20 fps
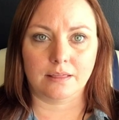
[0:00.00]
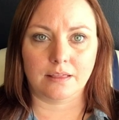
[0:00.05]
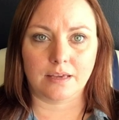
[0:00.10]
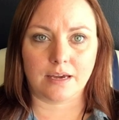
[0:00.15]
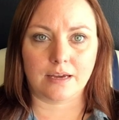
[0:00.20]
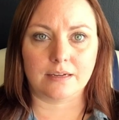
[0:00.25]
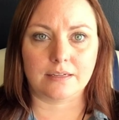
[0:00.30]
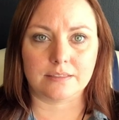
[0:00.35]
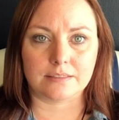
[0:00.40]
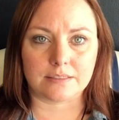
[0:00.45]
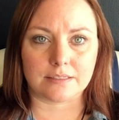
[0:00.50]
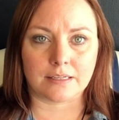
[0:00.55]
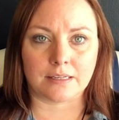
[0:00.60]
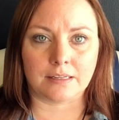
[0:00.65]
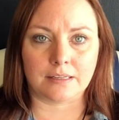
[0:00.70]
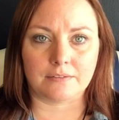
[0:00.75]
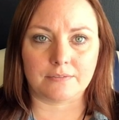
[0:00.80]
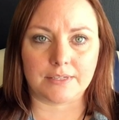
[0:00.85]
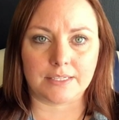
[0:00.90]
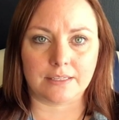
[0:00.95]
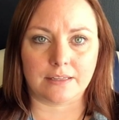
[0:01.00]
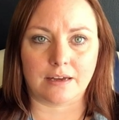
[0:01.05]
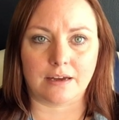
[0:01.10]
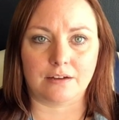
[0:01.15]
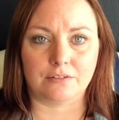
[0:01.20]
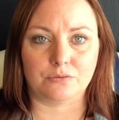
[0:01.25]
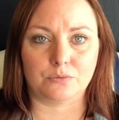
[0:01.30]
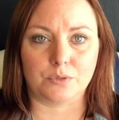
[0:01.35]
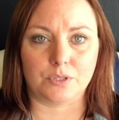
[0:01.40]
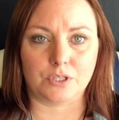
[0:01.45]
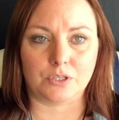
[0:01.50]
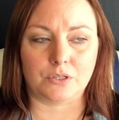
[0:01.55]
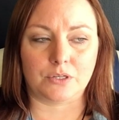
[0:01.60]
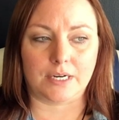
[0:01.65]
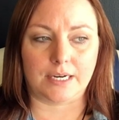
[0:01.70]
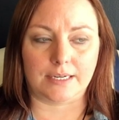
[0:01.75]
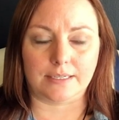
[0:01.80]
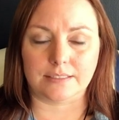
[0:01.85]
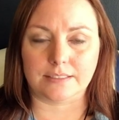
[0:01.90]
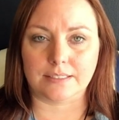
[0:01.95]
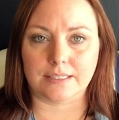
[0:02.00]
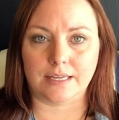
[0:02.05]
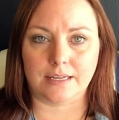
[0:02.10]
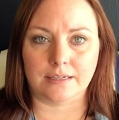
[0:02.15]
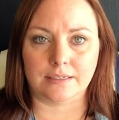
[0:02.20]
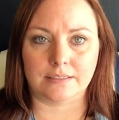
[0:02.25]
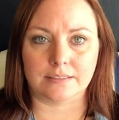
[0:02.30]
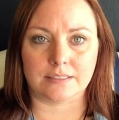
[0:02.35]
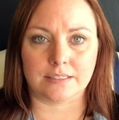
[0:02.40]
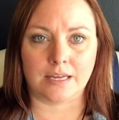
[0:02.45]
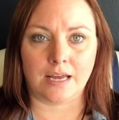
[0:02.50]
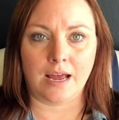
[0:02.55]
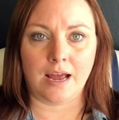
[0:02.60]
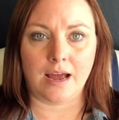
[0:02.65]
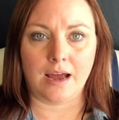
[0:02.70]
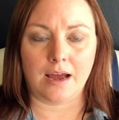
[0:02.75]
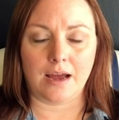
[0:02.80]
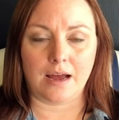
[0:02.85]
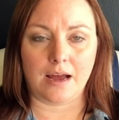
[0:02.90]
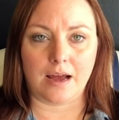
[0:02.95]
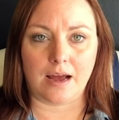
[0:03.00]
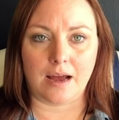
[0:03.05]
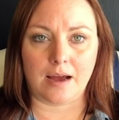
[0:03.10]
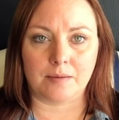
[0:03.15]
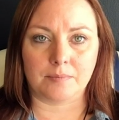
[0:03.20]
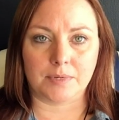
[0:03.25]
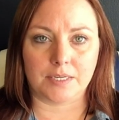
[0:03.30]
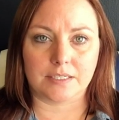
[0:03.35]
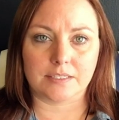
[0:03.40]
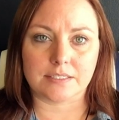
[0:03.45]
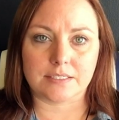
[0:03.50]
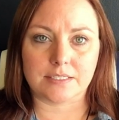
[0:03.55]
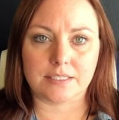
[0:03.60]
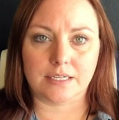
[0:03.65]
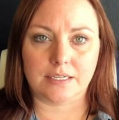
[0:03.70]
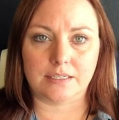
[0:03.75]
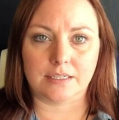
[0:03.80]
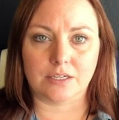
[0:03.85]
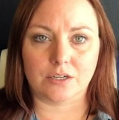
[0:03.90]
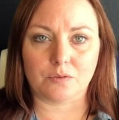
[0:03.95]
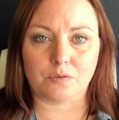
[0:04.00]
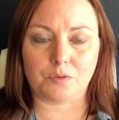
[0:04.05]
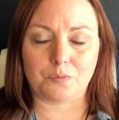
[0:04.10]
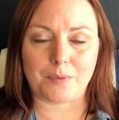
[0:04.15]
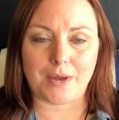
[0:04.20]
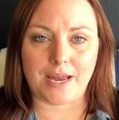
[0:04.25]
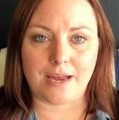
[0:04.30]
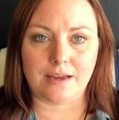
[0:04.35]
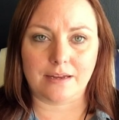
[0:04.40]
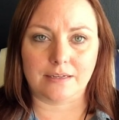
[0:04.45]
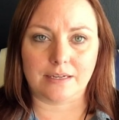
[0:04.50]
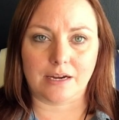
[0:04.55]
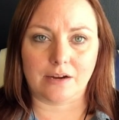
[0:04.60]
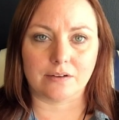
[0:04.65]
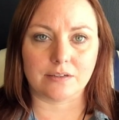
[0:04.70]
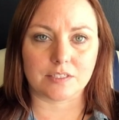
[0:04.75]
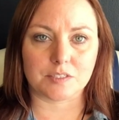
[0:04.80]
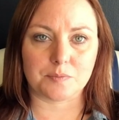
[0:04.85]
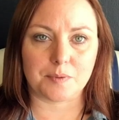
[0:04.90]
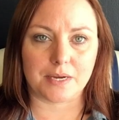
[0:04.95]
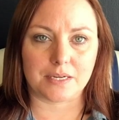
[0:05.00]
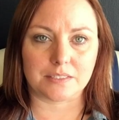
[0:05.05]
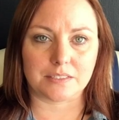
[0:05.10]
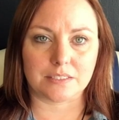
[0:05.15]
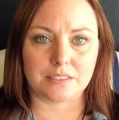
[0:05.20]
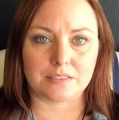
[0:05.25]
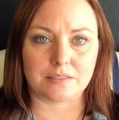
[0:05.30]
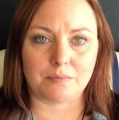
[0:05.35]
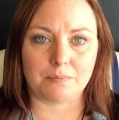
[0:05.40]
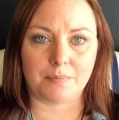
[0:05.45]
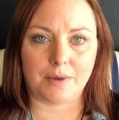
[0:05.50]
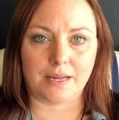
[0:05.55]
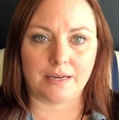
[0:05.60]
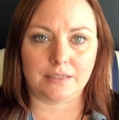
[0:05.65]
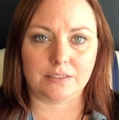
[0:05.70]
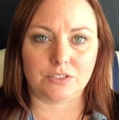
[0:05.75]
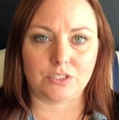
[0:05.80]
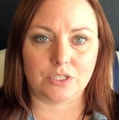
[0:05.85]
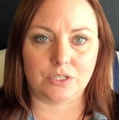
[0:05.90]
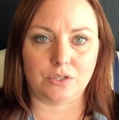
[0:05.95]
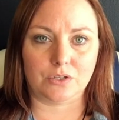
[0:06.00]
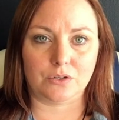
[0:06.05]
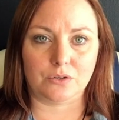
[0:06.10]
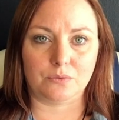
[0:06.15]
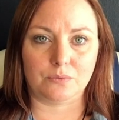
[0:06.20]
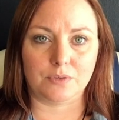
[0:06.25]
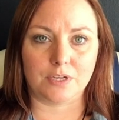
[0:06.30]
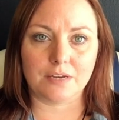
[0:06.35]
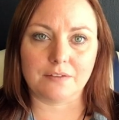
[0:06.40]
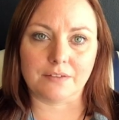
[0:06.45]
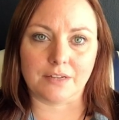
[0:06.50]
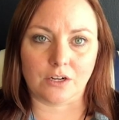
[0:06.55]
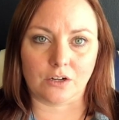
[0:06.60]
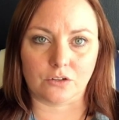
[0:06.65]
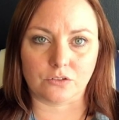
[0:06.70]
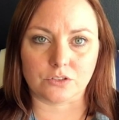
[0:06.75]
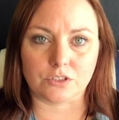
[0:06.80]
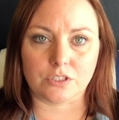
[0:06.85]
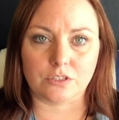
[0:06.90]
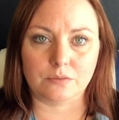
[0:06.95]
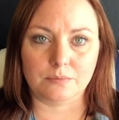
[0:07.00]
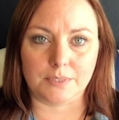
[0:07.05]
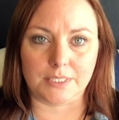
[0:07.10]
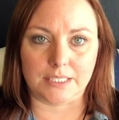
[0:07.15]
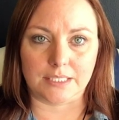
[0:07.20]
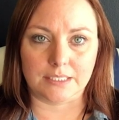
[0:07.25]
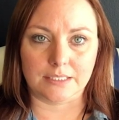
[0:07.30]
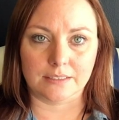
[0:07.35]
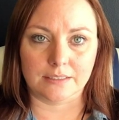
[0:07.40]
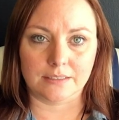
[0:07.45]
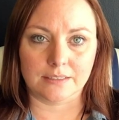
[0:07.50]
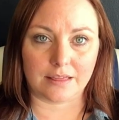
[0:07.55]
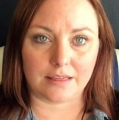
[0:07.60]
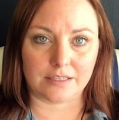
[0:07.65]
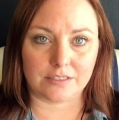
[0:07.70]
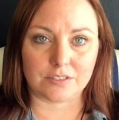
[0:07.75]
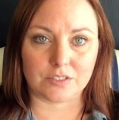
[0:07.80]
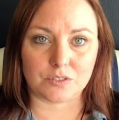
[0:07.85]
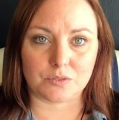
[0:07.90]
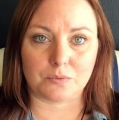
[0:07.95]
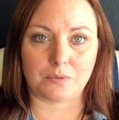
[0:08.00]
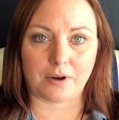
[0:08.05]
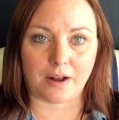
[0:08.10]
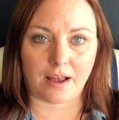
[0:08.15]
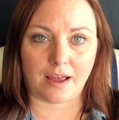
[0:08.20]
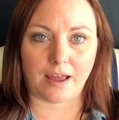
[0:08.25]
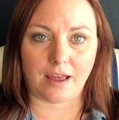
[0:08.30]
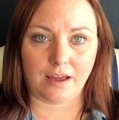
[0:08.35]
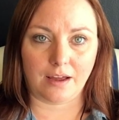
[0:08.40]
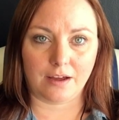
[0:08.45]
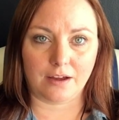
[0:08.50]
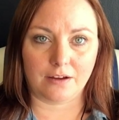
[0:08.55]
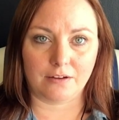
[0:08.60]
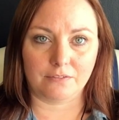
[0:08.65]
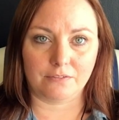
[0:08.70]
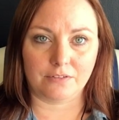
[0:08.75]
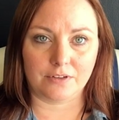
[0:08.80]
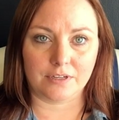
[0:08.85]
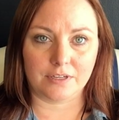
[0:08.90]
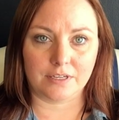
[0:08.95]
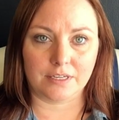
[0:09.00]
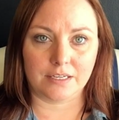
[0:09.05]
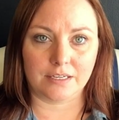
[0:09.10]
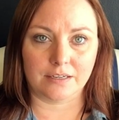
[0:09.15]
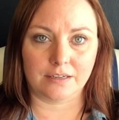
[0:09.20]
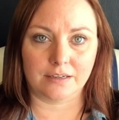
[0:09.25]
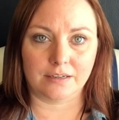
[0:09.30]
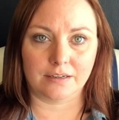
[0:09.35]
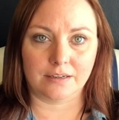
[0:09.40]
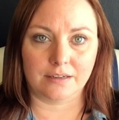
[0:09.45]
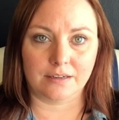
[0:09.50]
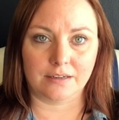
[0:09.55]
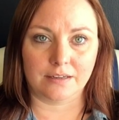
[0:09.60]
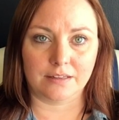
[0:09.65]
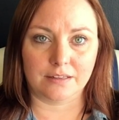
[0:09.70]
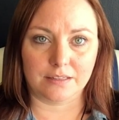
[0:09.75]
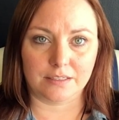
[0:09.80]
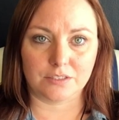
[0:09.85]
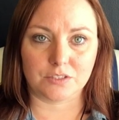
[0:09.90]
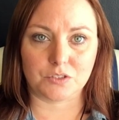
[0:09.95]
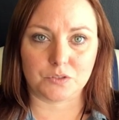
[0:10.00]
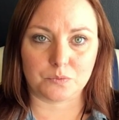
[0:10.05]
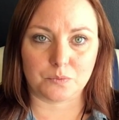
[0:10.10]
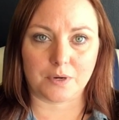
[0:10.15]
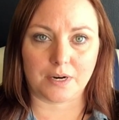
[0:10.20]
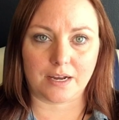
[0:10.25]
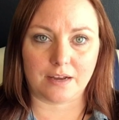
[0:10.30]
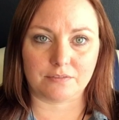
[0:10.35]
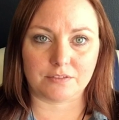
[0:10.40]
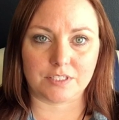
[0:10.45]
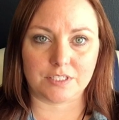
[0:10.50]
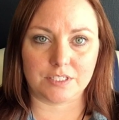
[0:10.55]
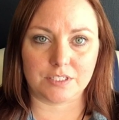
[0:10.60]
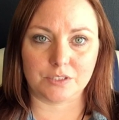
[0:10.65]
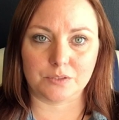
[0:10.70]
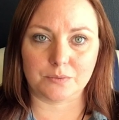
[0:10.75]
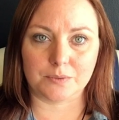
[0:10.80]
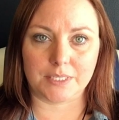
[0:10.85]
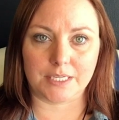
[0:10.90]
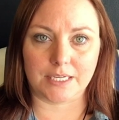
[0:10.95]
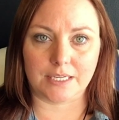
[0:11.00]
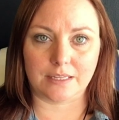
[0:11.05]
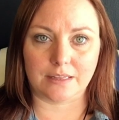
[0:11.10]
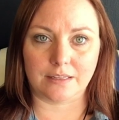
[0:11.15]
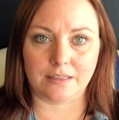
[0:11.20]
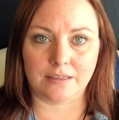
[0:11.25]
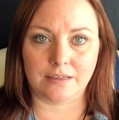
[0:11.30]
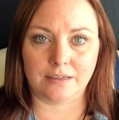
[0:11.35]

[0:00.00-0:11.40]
That is living life with grace. That is, I'm not going to stand here with my hand out expecting somebody to give it all to me. This is what I have. This is what I have to deal with.